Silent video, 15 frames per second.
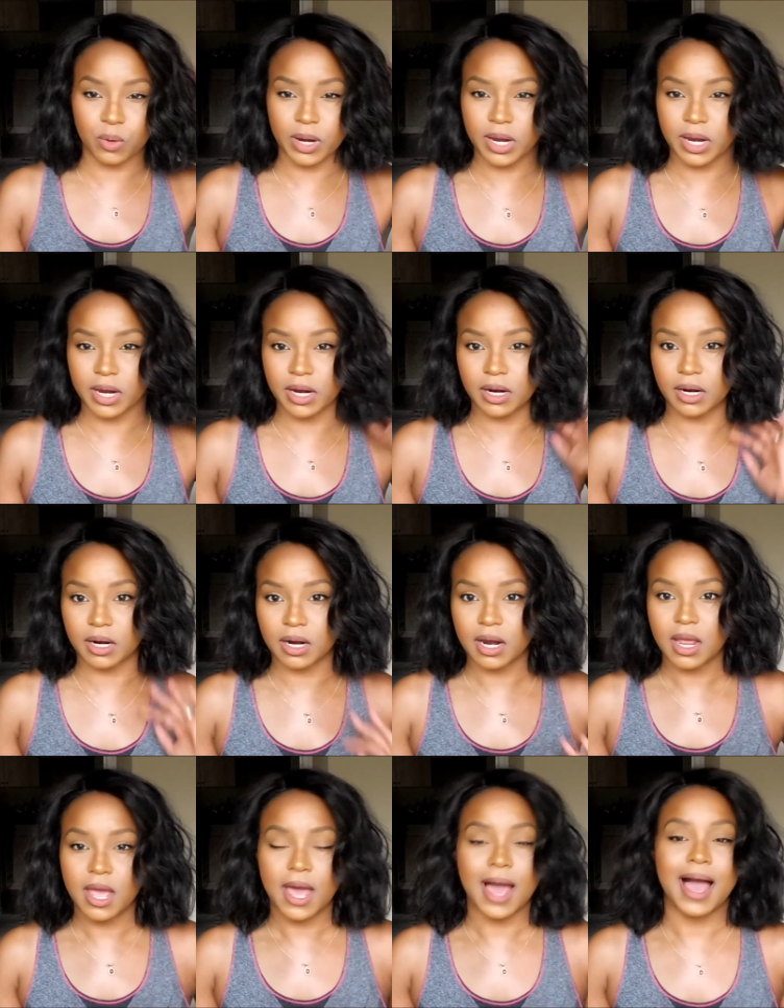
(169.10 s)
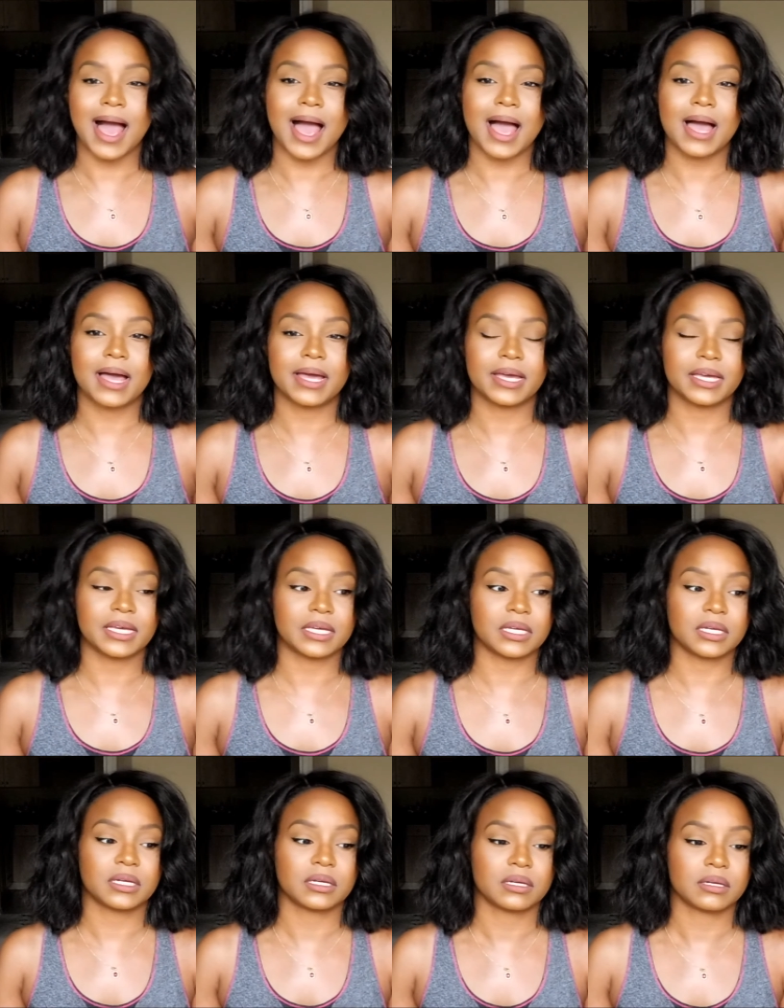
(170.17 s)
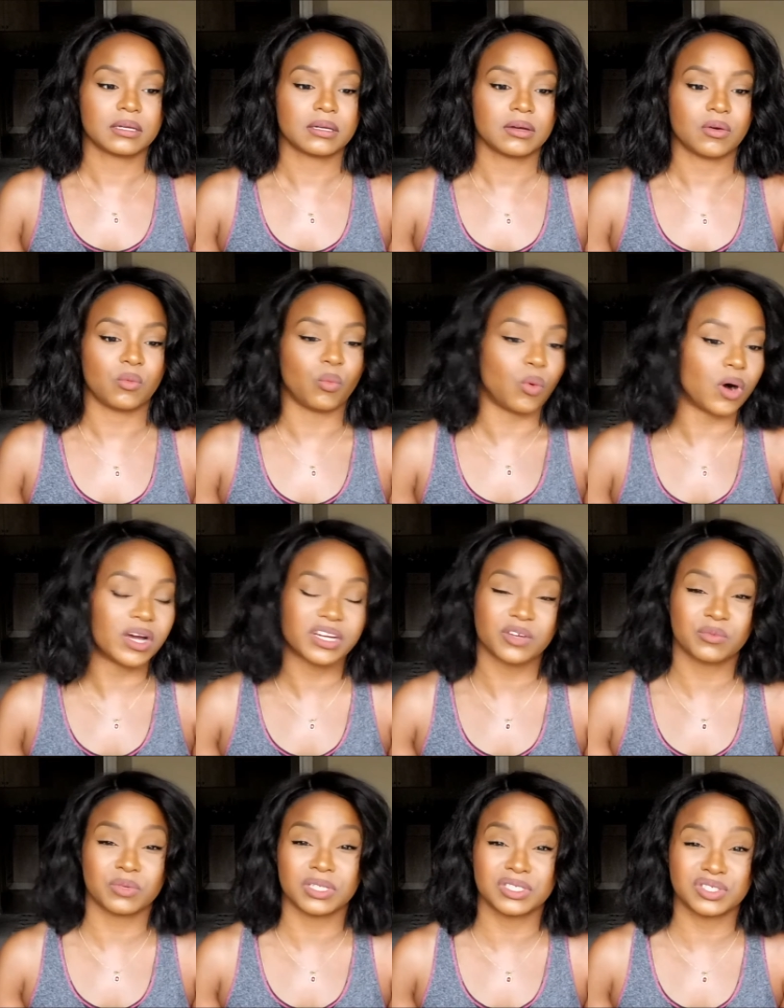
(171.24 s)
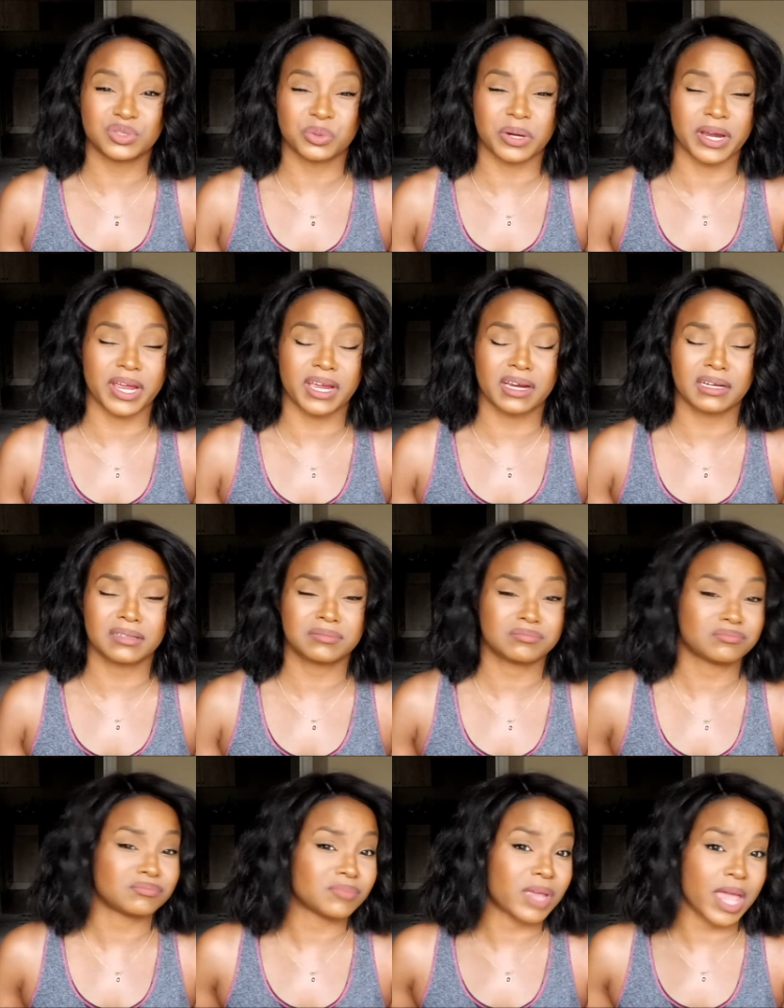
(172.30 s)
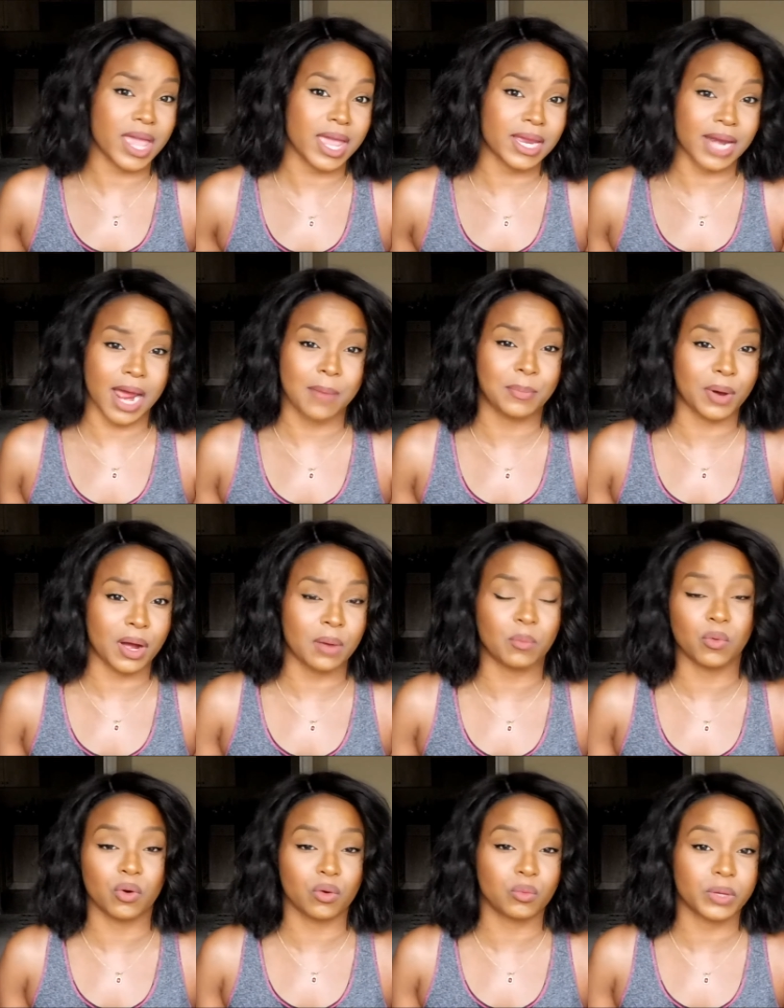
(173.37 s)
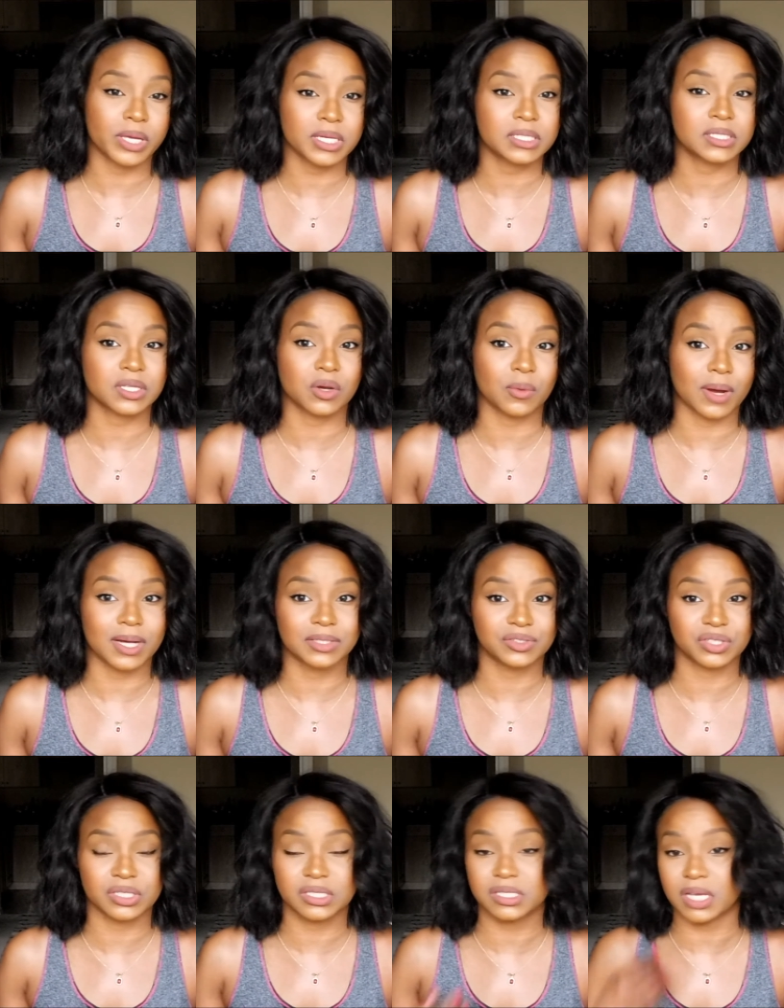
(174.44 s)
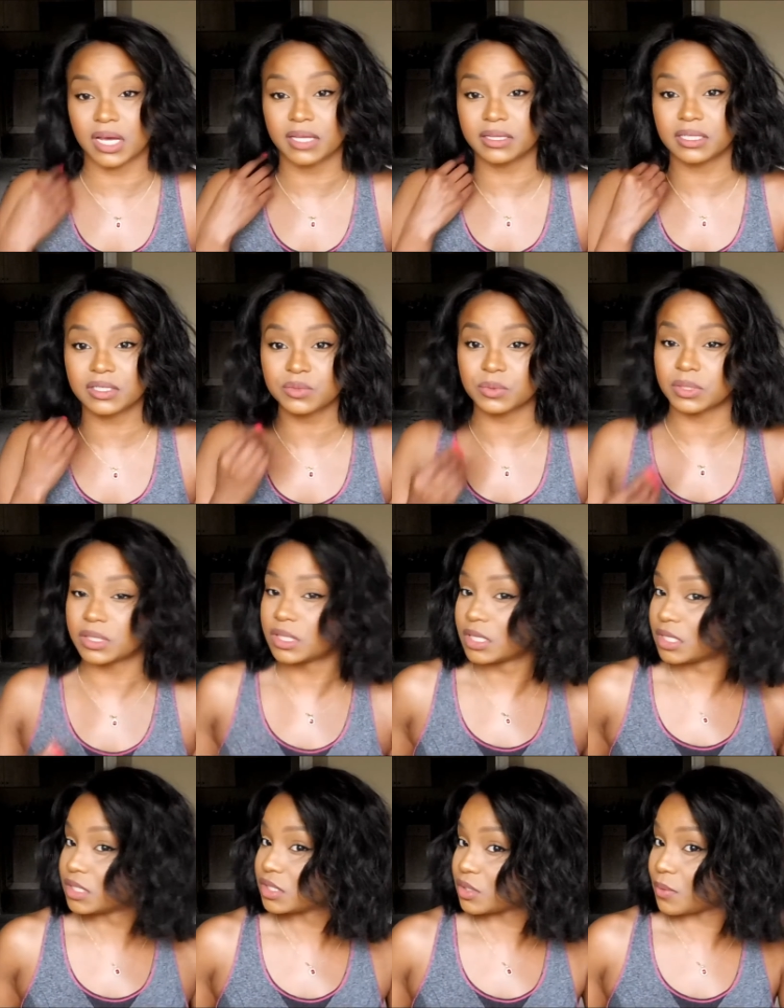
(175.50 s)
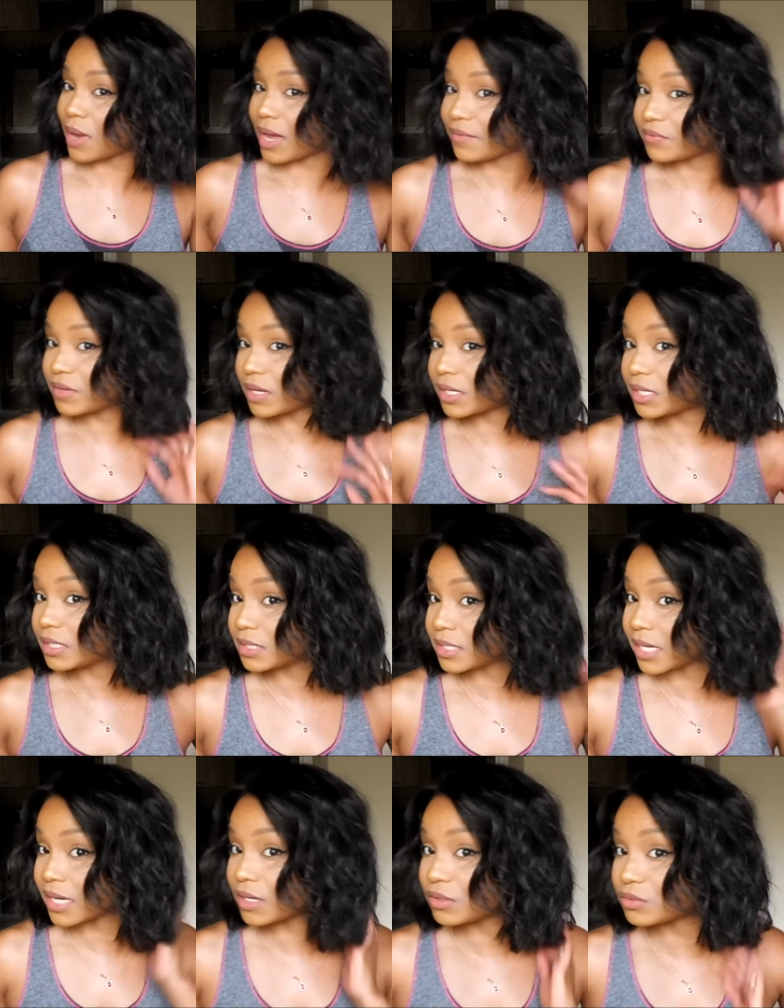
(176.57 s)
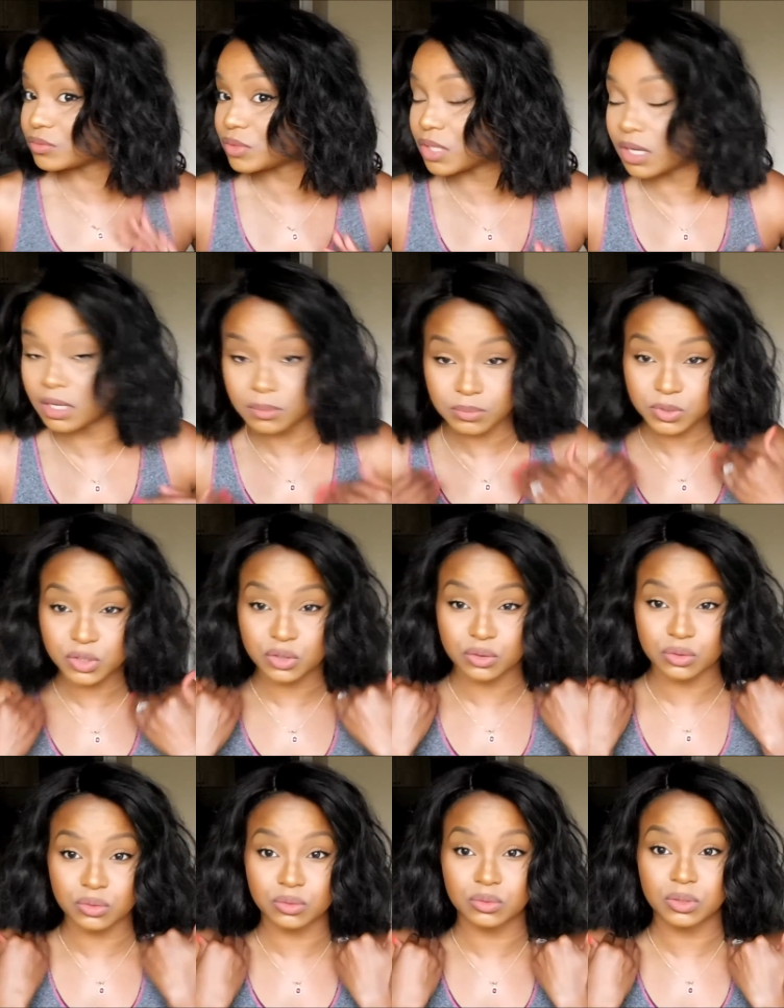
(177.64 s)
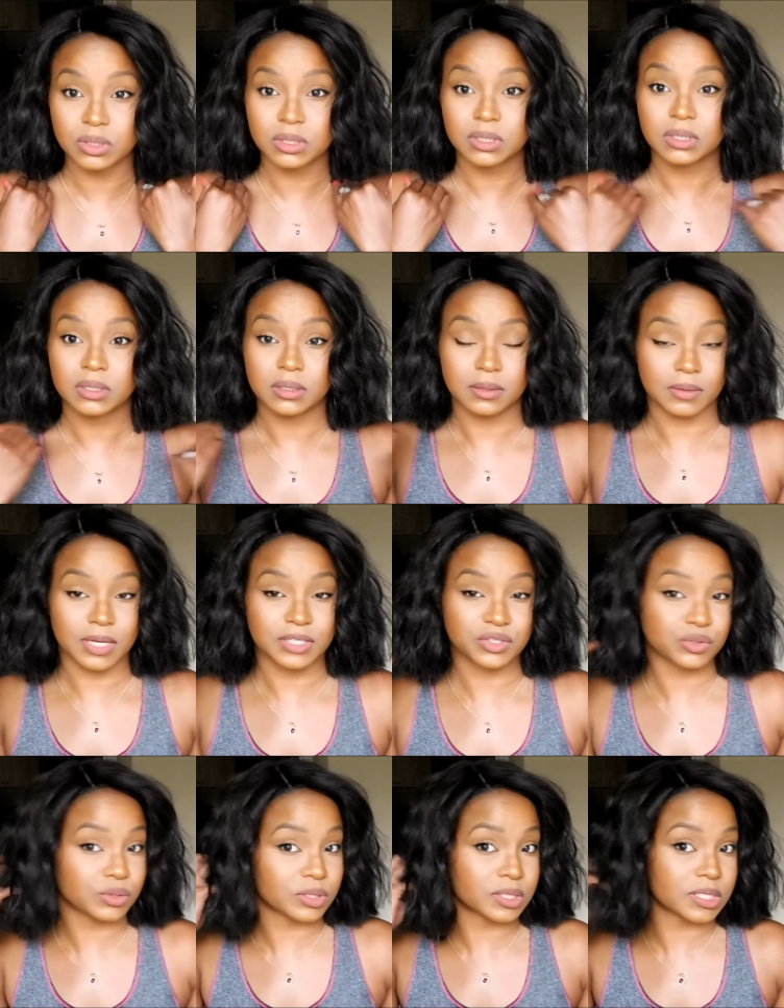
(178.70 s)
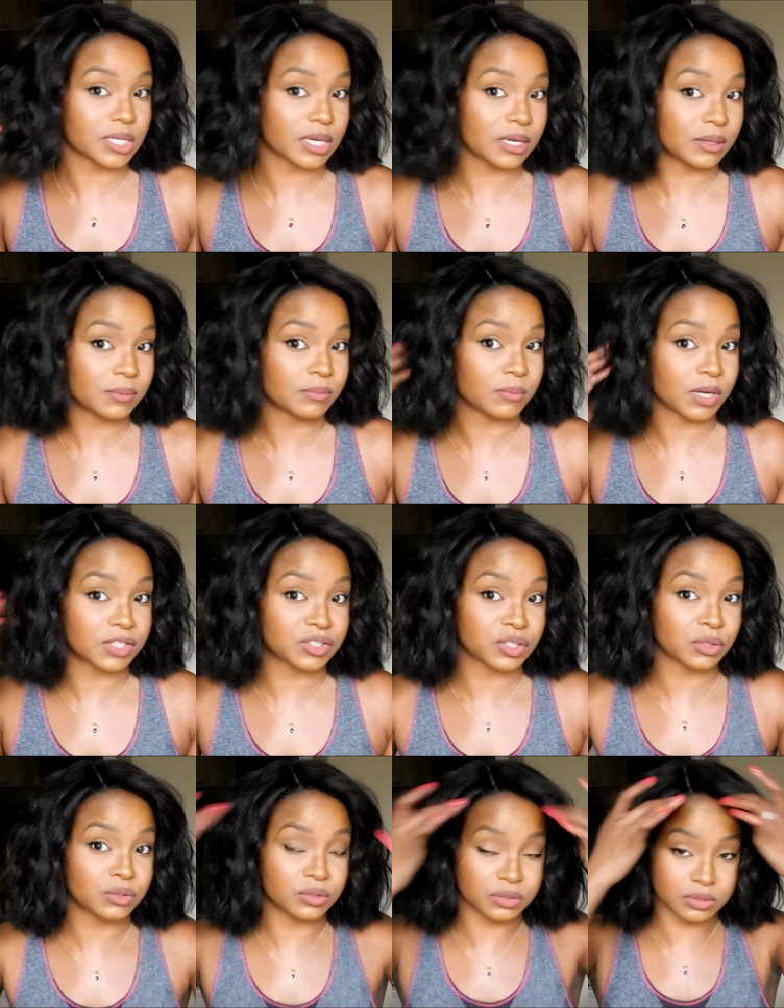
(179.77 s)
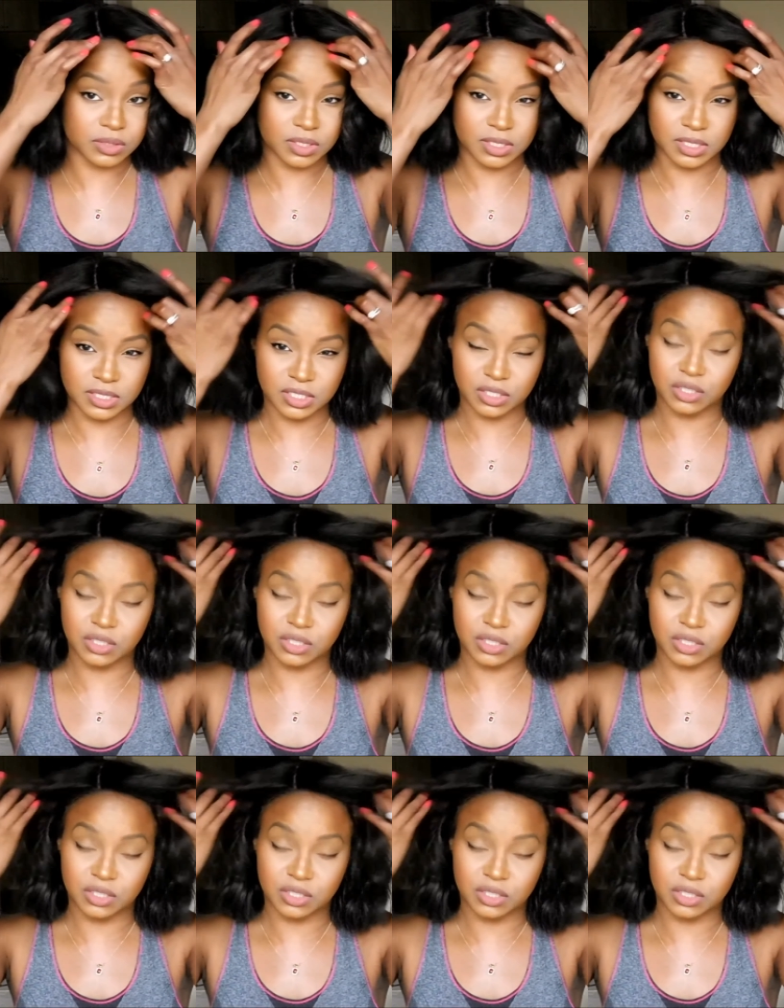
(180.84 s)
where I wanted really short hair, and I bought more wigs, so I just cut this one. So I've cut it down up to, as you can see, my shoulders, and it's a